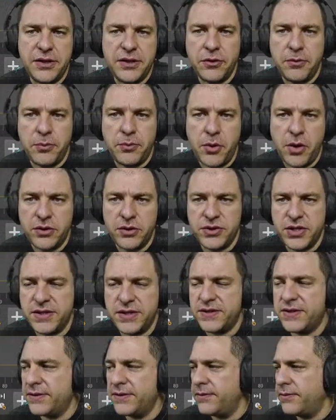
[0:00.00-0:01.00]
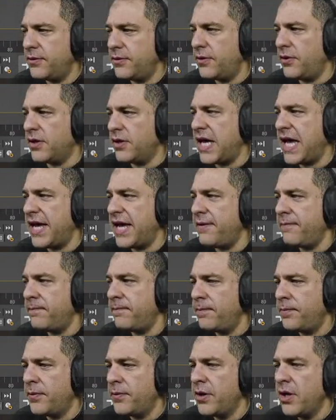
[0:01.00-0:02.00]
your projects. Okay,
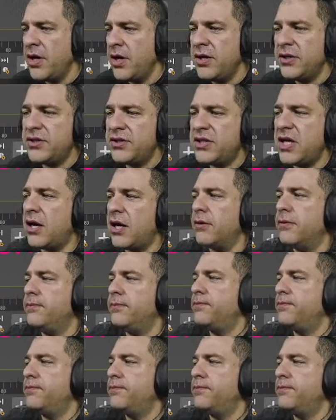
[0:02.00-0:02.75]
so